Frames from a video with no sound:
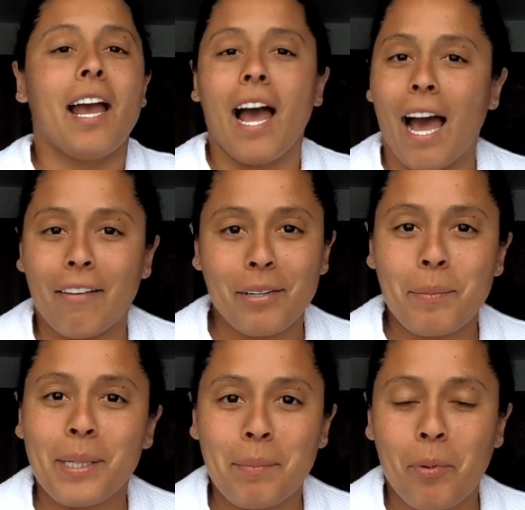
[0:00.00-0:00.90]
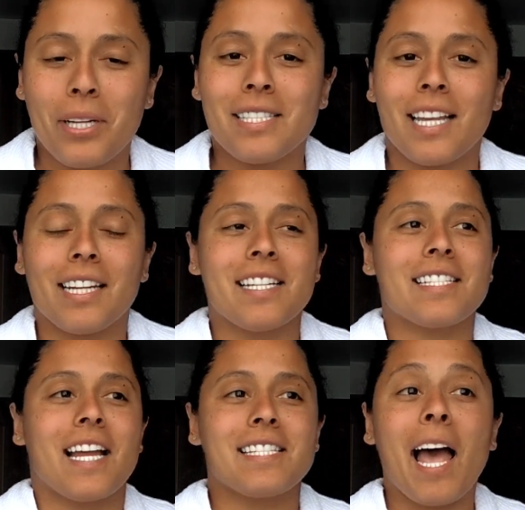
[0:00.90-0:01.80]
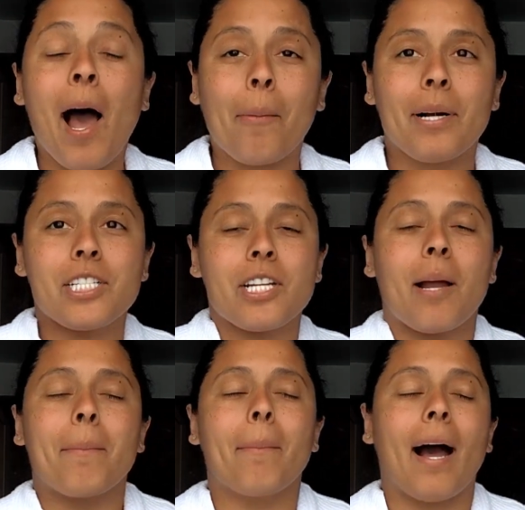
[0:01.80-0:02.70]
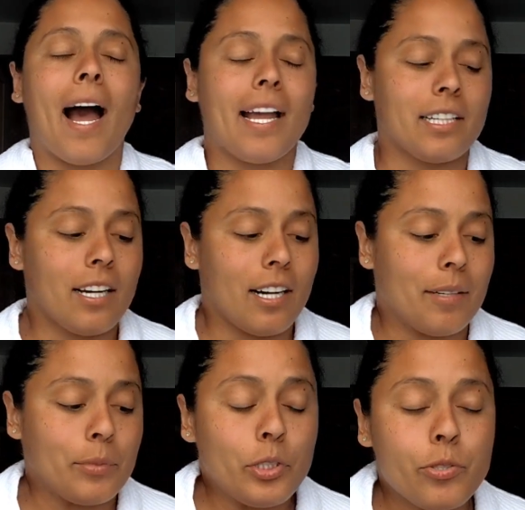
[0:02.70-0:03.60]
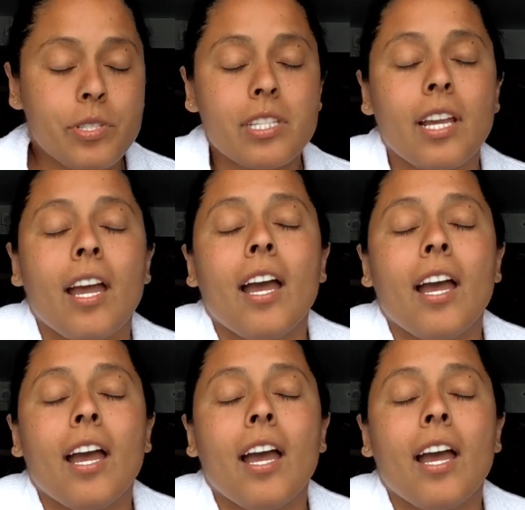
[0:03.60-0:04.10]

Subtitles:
However many points that is, that's how much I used,